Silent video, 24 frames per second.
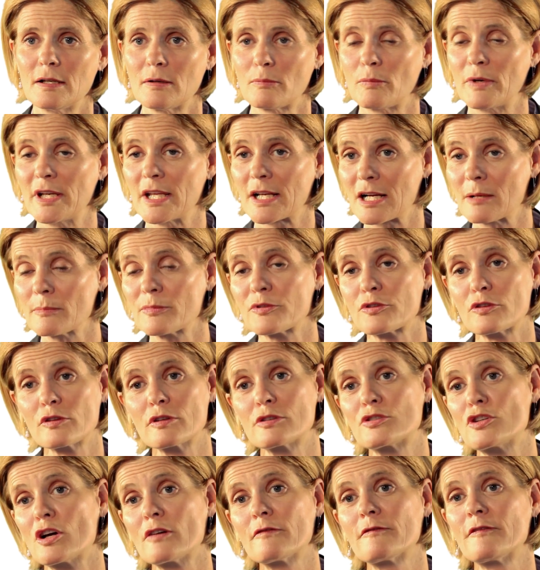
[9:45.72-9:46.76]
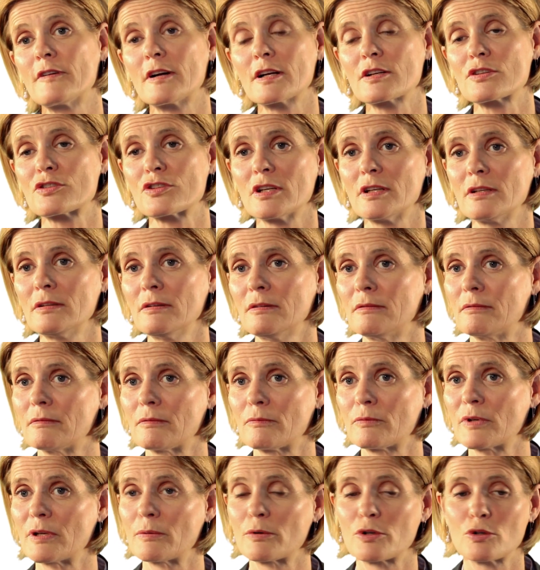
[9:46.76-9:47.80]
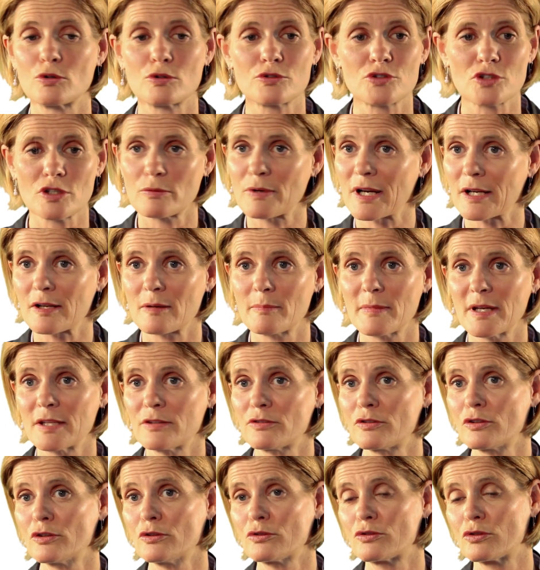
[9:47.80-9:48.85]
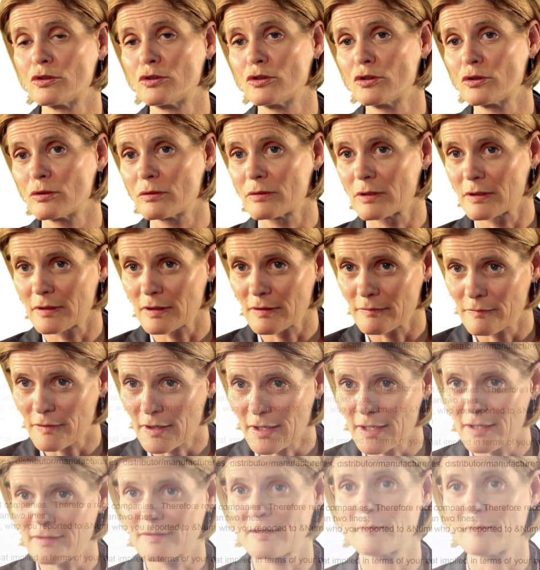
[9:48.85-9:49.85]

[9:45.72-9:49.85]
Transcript: When it comes to the job function, we would also recommend you to do a very